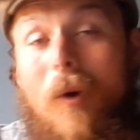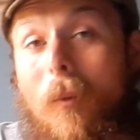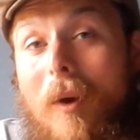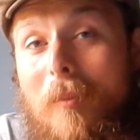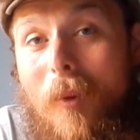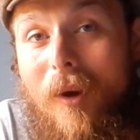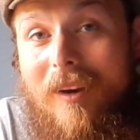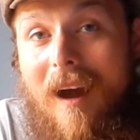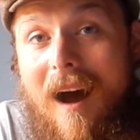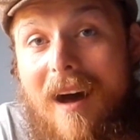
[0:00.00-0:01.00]
One more
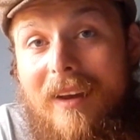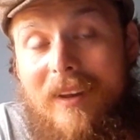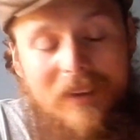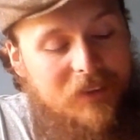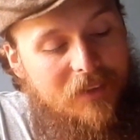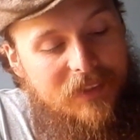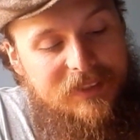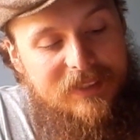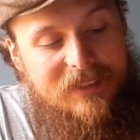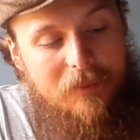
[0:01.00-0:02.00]
con to the
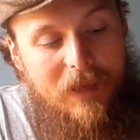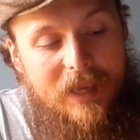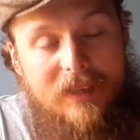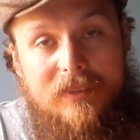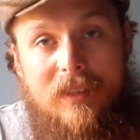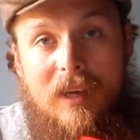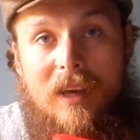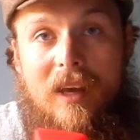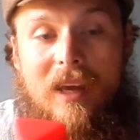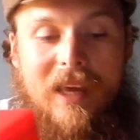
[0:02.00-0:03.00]
system is
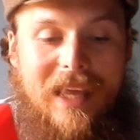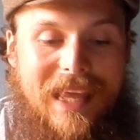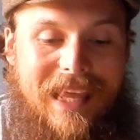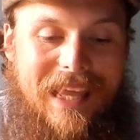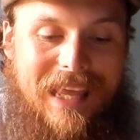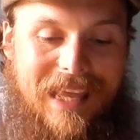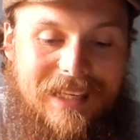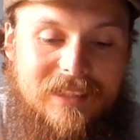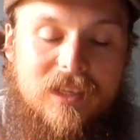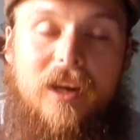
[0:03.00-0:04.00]
it
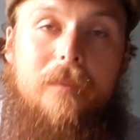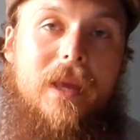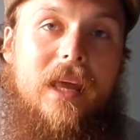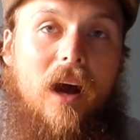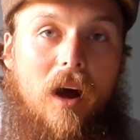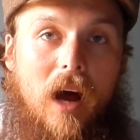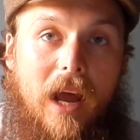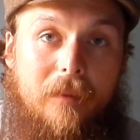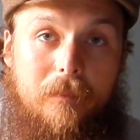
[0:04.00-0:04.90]
is going to be, I